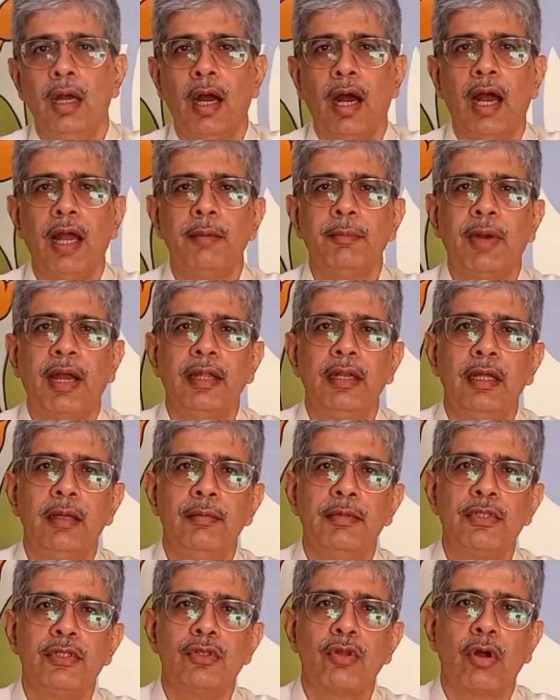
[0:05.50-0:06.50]
Hi, my
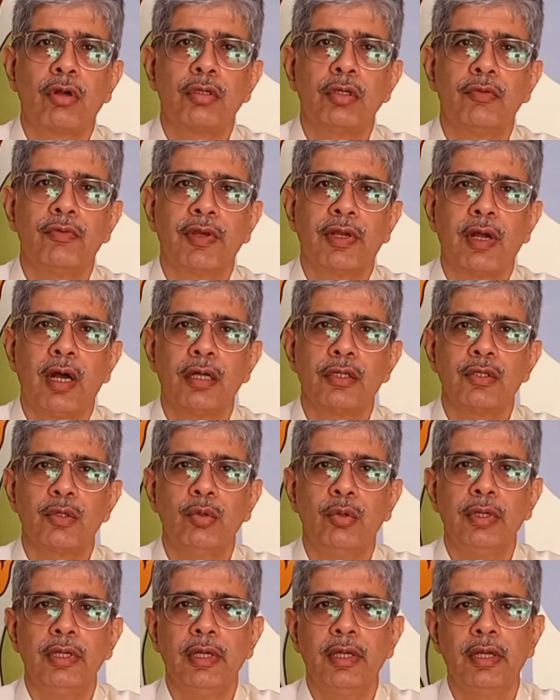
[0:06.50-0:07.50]
name is Dr. Vikas
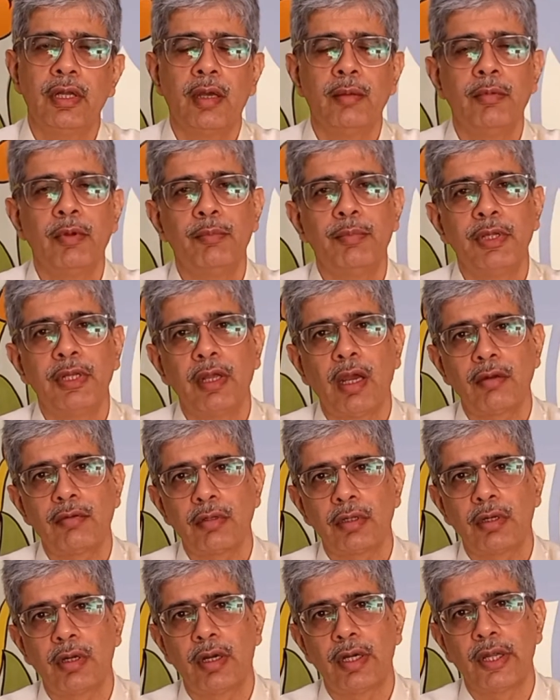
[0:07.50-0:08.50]
Kohli and I'm a
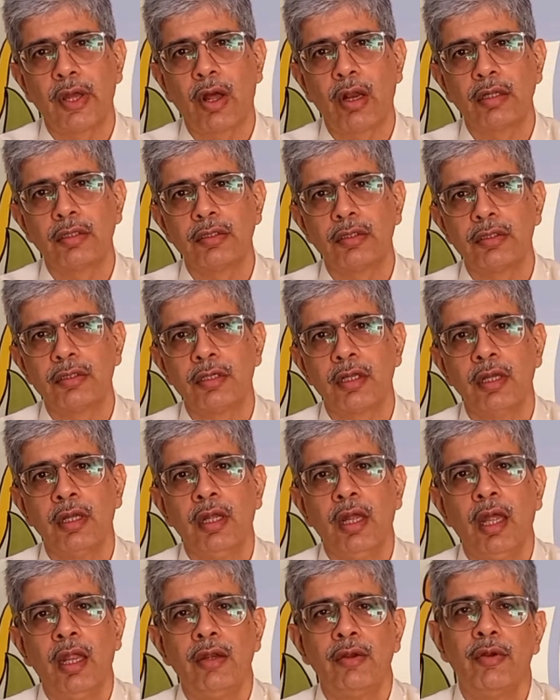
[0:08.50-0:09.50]
pediatric cardiologist.
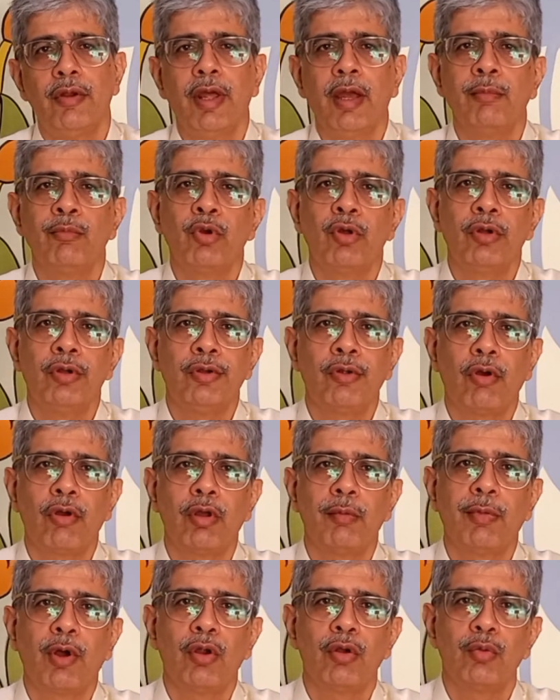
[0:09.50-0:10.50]
Today I'm going to
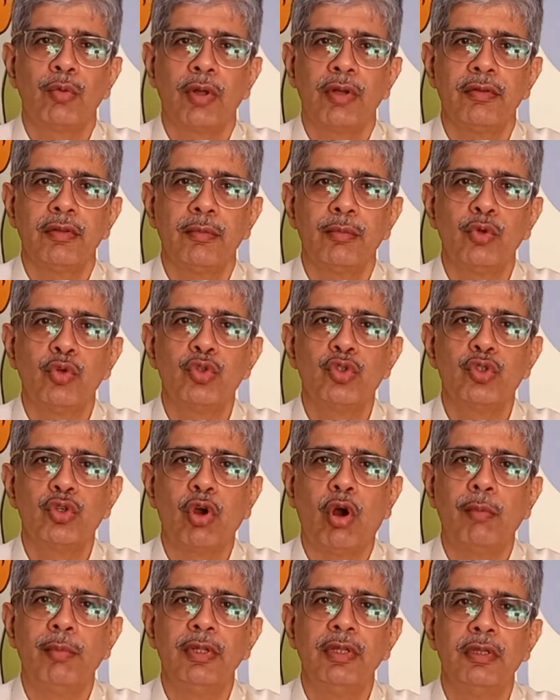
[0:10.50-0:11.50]
talk about one of the most
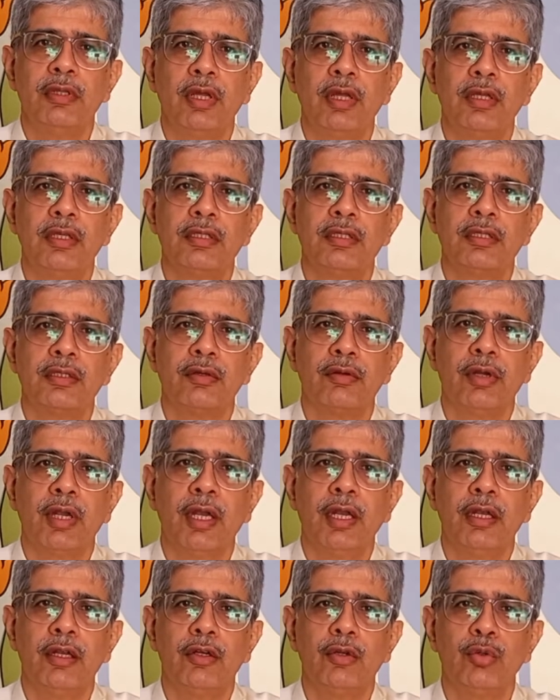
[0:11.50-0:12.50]
common things
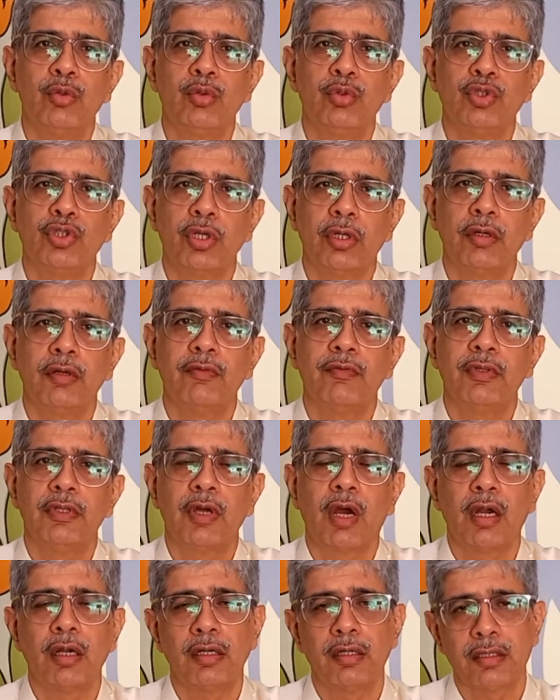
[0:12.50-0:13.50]
related to children with
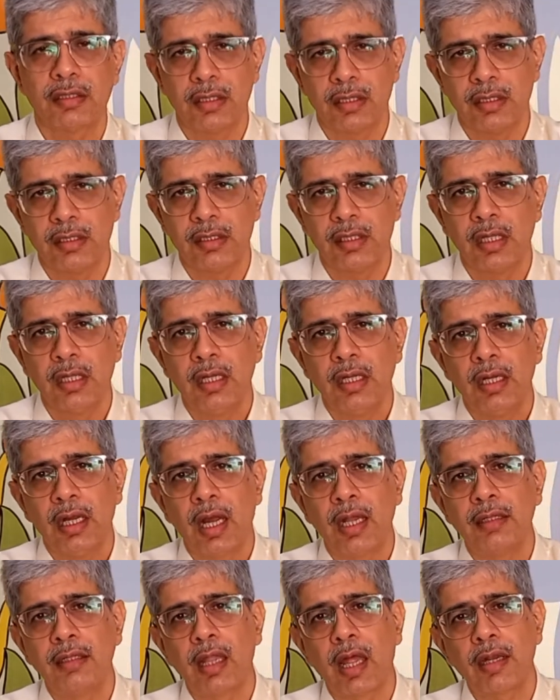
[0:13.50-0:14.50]
heart disease,
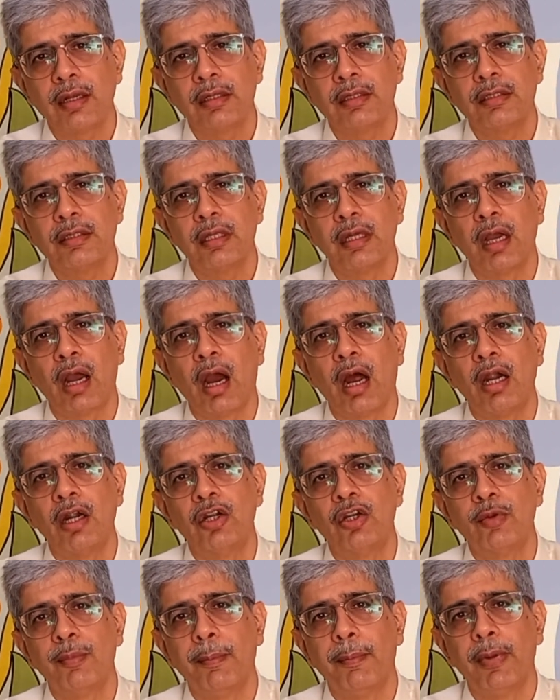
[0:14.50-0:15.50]
and that is the
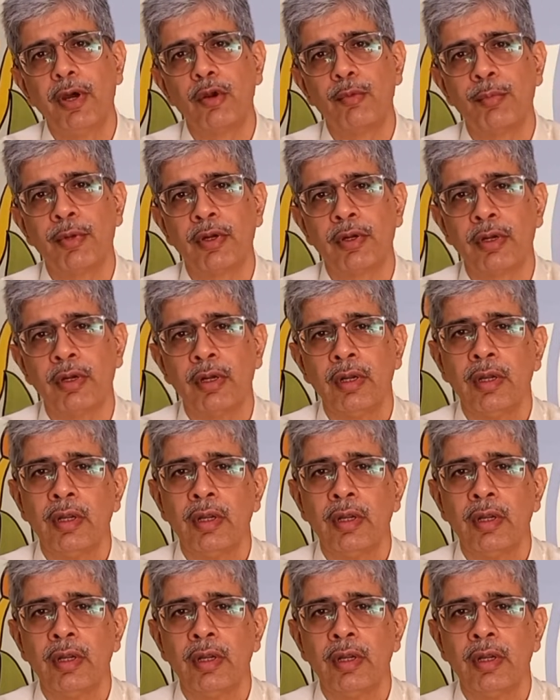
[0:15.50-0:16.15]
heart murmur.